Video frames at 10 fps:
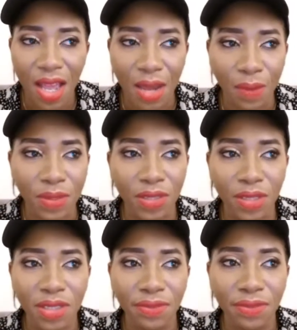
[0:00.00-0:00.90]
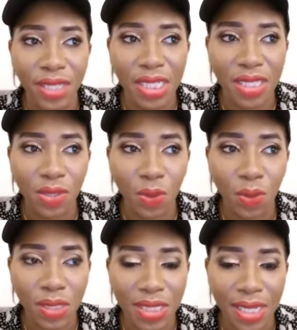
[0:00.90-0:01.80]
I was just feeling
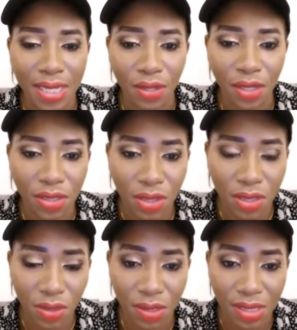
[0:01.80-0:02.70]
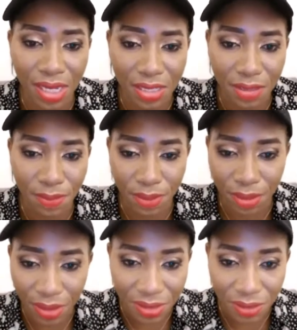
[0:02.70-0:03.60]
so sad. Not just on
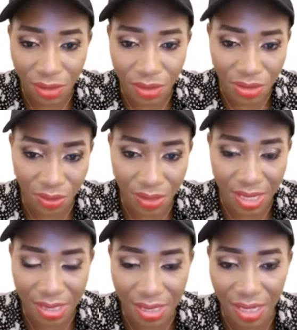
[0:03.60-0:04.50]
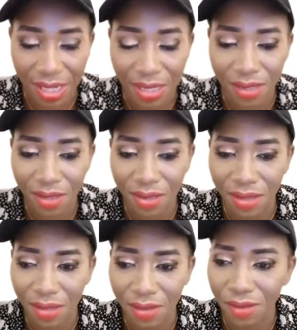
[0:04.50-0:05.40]
that day, like
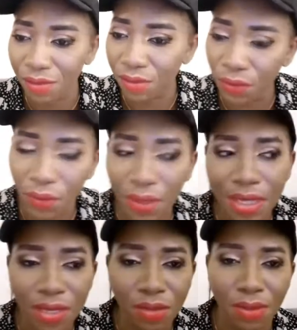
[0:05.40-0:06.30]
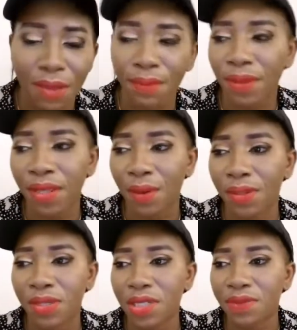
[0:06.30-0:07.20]
few days to my birthday, I
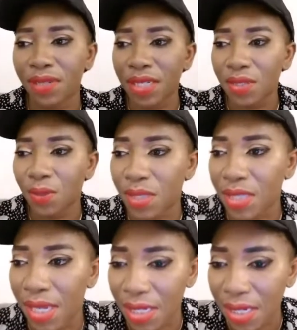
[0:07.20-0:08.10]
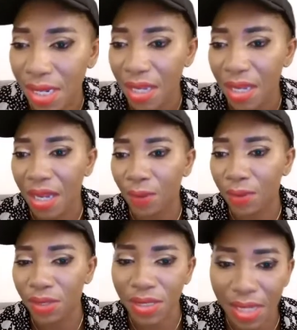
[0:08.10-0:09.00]
was just feeling so sad. I
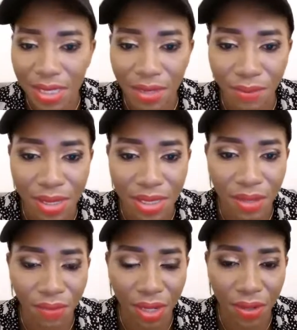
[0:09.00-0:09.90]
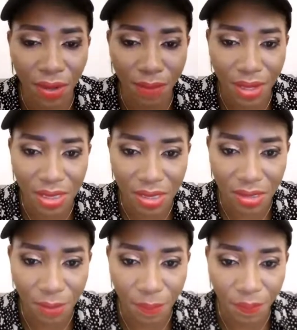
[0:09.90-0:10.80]
was just asking myself, can you imagine?